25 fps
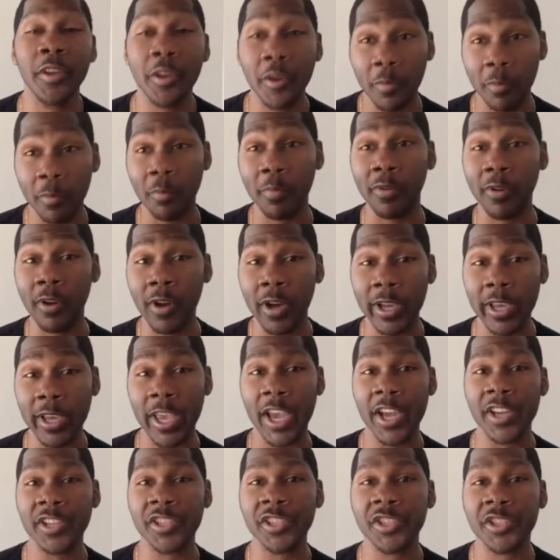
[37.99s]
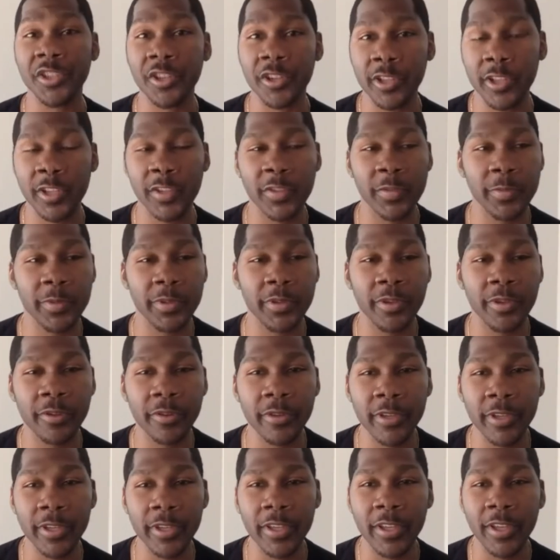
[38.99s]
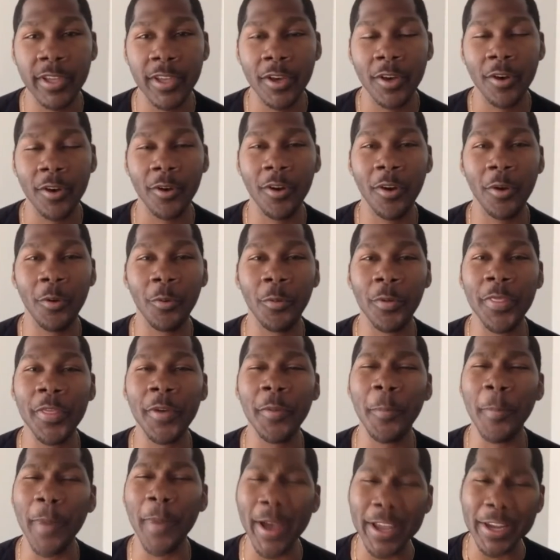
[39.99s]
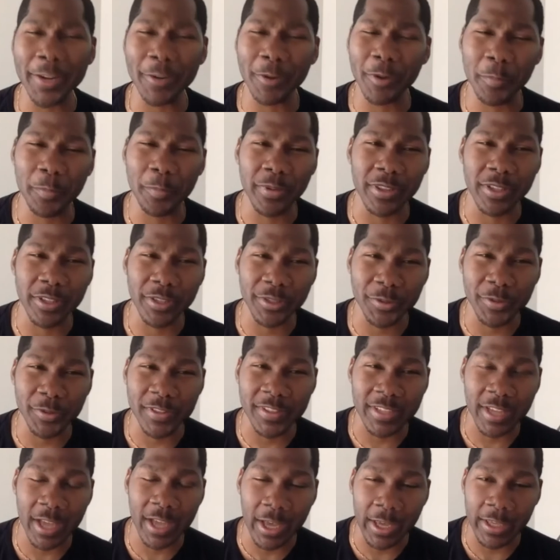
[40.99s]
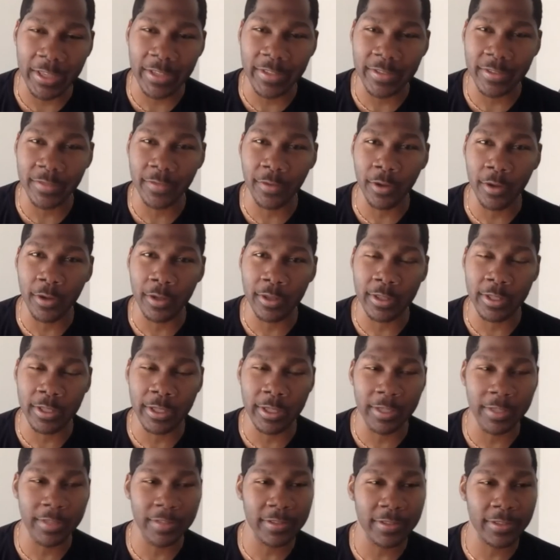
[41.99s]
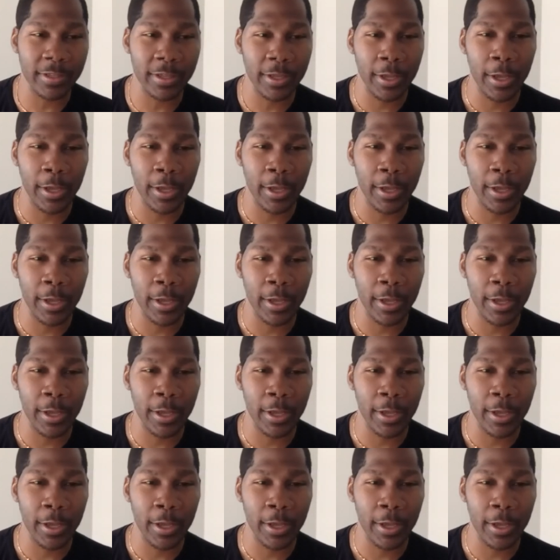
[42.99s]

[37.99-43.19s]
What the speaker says: broadcast journalism degree with a minor in political science of all things.